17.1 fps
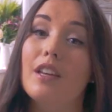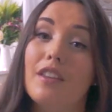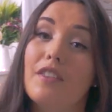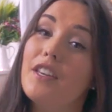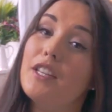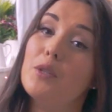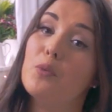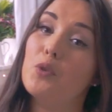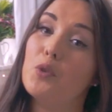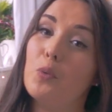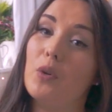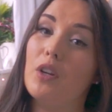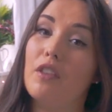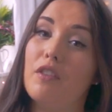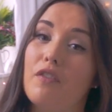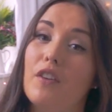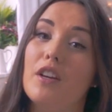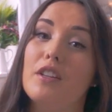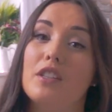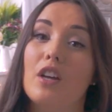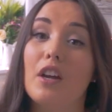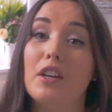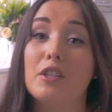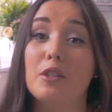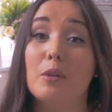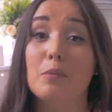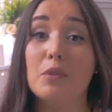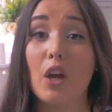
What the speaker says: This was one of the first items